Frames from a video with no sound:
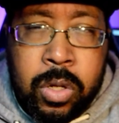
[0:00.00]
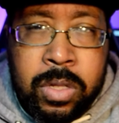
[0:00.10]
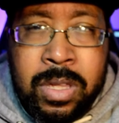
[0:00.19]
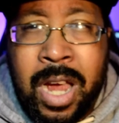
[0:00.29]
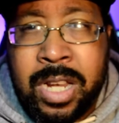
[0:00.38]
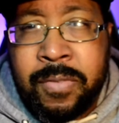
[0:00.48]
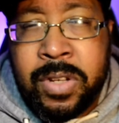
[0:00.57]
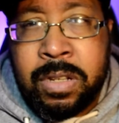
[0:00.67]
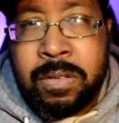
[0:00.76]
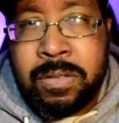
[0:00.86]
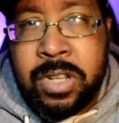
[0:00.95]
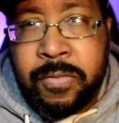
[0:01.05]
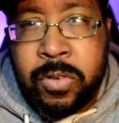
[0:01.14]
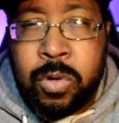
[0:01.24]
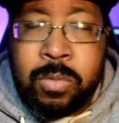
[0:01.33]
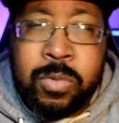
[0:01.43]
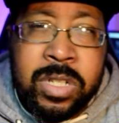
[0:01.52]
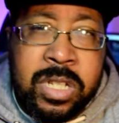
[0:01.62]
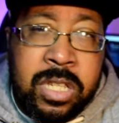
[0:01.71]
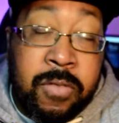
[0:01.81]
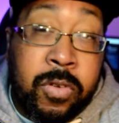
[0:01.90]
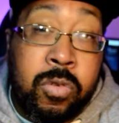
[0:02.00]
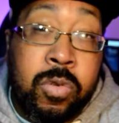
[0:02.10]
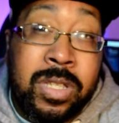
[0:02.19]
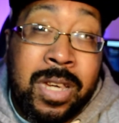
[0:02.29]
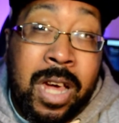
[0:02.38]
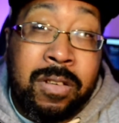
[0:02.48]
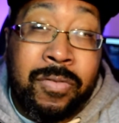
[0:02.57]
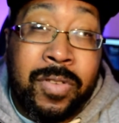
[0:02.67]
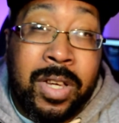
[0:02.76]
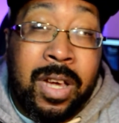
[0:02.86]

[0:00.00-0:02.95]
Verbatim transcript: Not even difficult. I don't want to say difficult. It's kind of